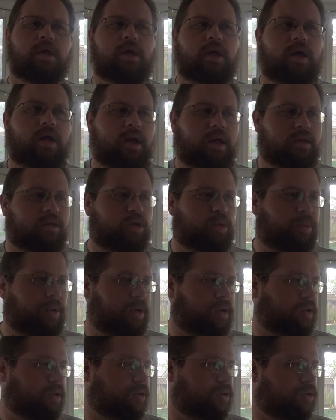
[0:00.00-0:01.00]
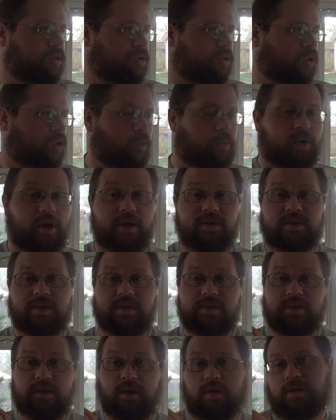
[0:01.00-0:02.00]
and they're apparently going to do the whole
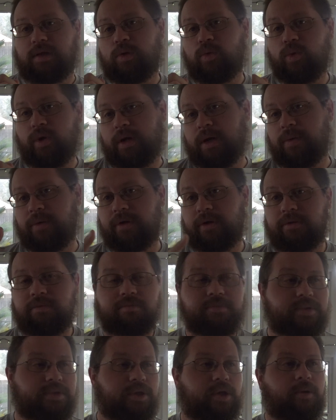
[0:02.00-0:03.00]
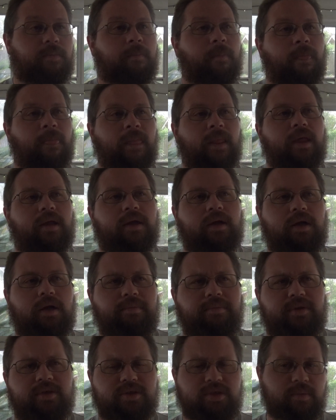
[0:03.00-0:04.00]
process in like 1 hour. So
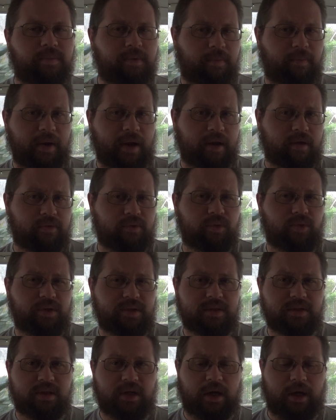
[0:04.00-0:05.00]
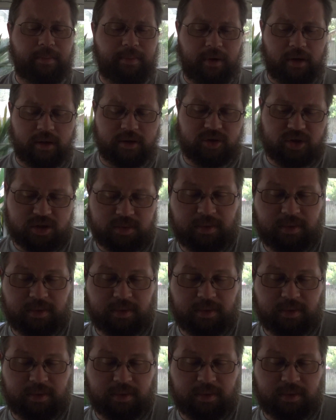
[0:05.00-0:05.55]
there's a little bit of background noise. I apologize